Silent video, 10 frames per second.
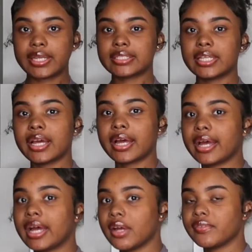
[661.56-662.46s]
next thing i
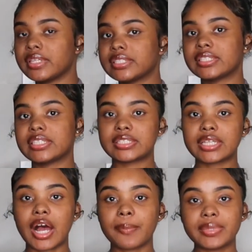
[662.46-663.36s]
have is this
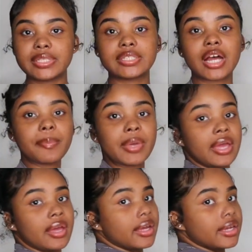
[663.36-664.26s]
top this top
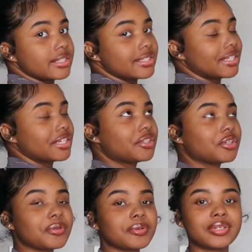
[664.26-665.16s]
is
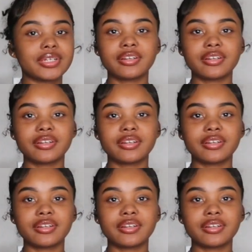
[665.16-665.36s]
see-through